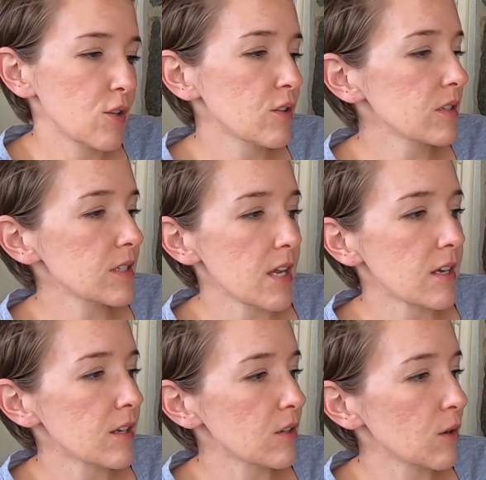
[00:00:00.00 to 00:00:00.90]
you can
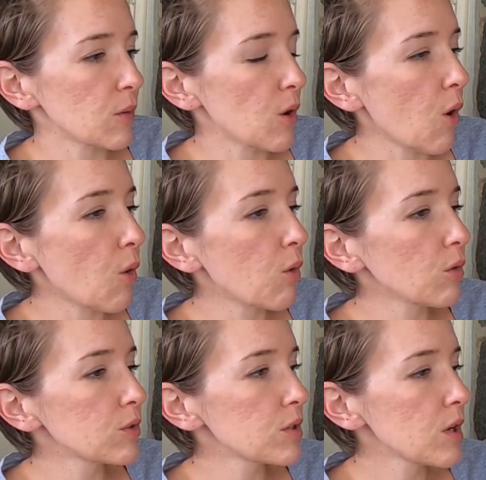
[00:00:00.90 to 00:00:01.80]
take, you know, an
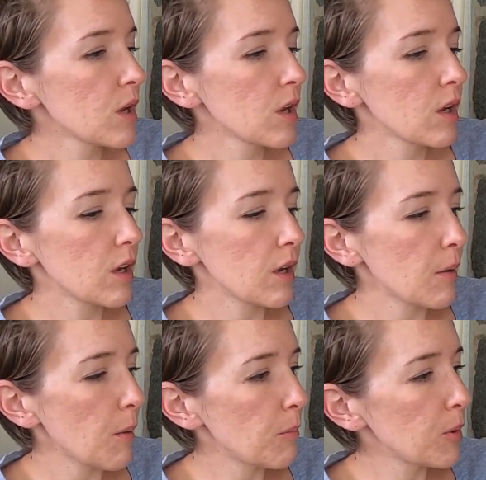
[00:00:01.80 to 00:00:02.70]
old
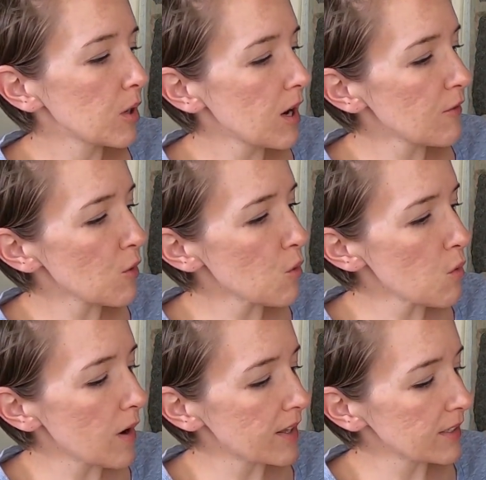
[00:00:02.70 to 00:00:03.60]
uh, book cover.
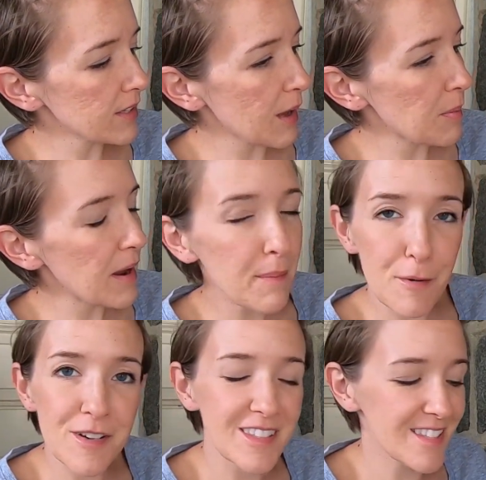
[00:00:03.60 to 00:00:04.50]
Ooh, I like that
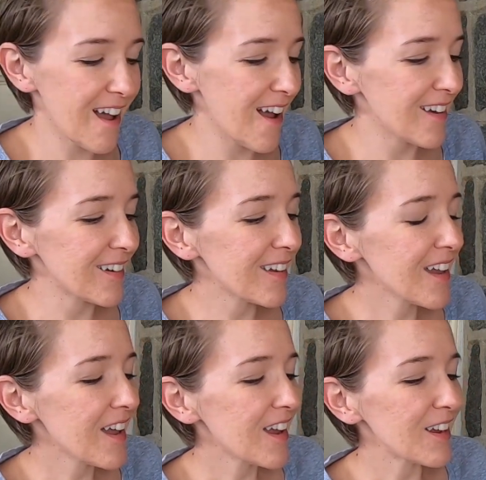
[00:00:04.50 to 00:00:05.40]
paper inside.
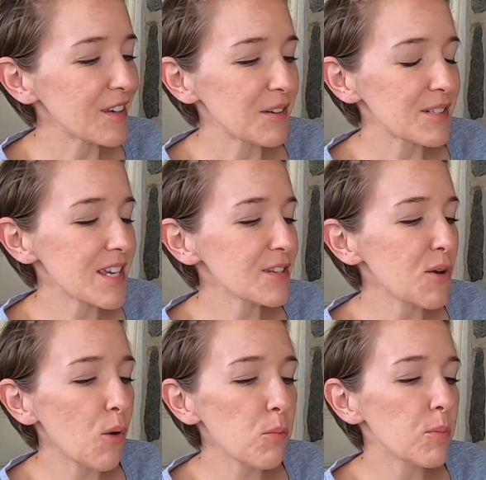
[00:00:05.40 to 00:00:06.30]
You know, take an
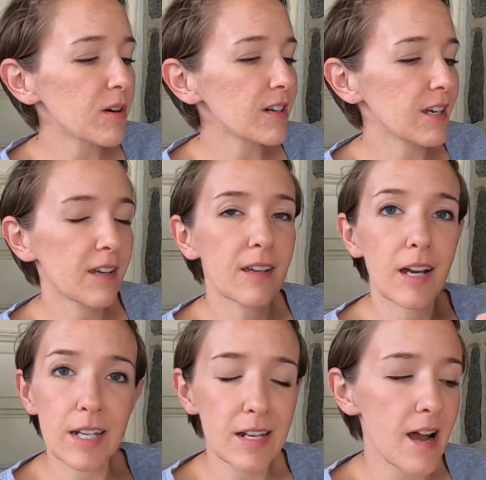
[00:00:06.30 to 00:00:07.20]
old book,
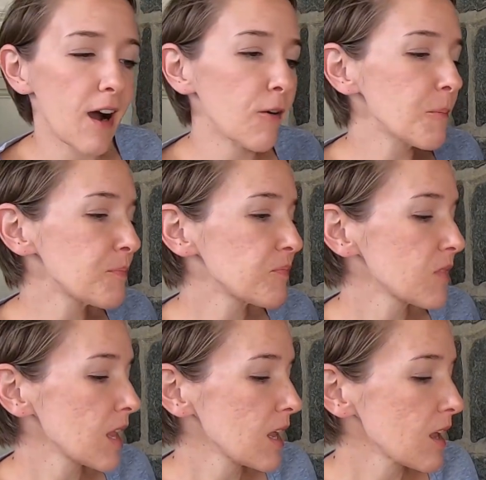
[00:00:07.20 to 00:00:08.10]
gut it out,
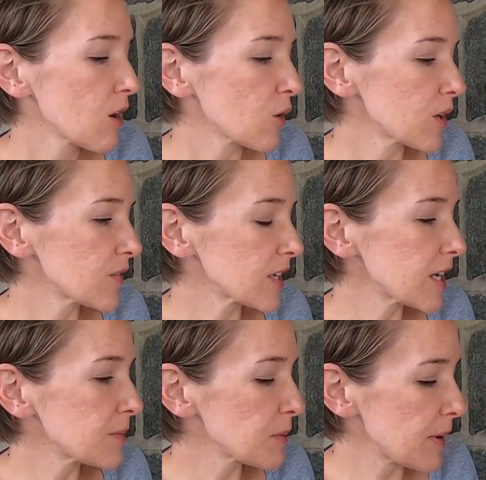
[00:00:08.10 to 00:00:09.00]
or even
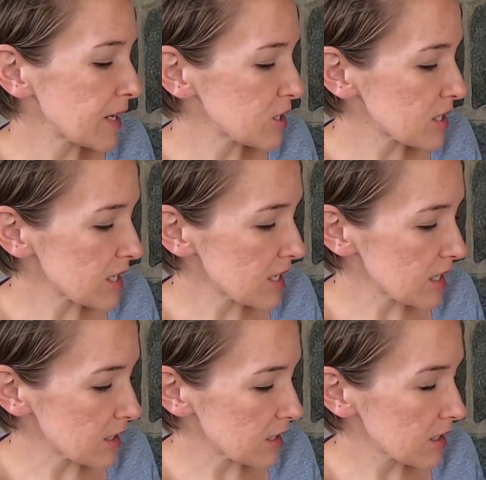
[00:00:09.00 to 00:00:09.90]
keep the pages
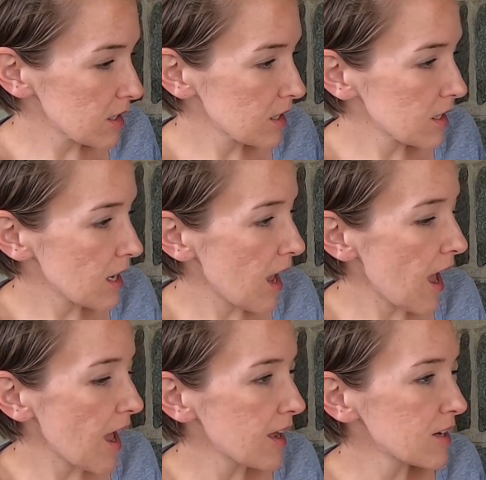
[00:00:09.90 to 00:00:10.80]
in.
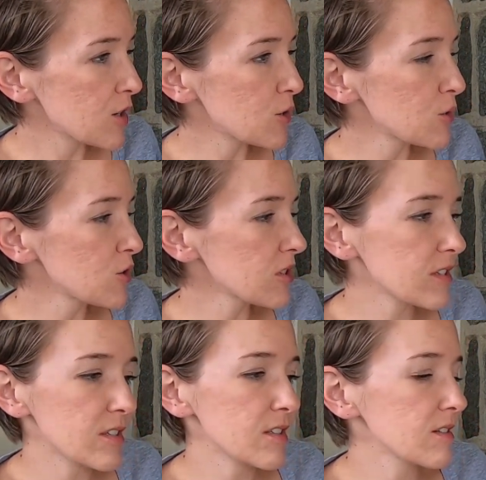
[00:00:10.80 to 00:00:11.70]
And you
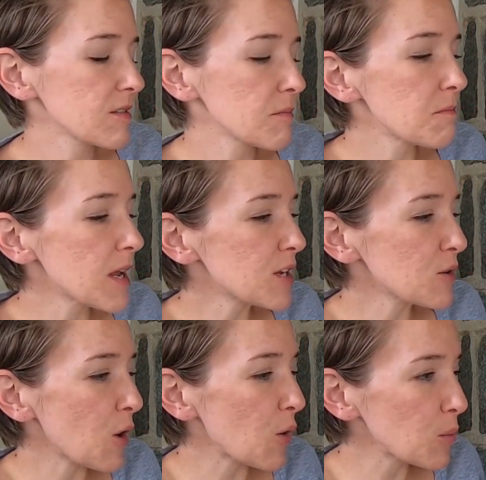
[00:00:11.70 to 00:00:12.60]
just make
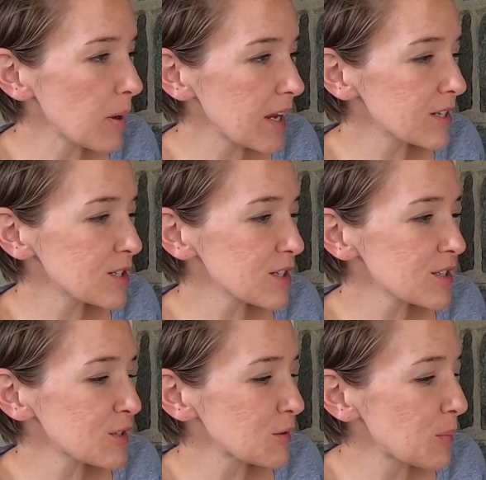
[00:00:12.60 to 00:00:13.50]
your own
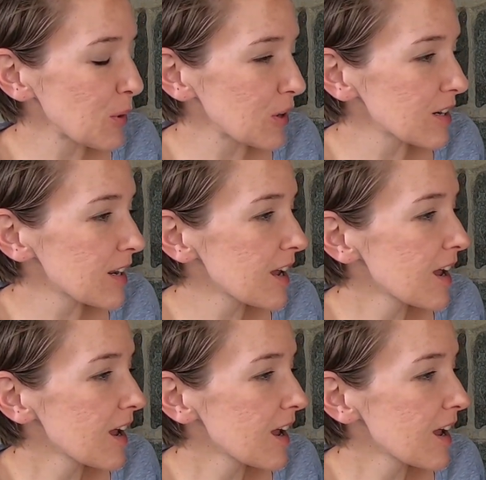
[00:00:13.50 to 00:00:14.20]
pages. You put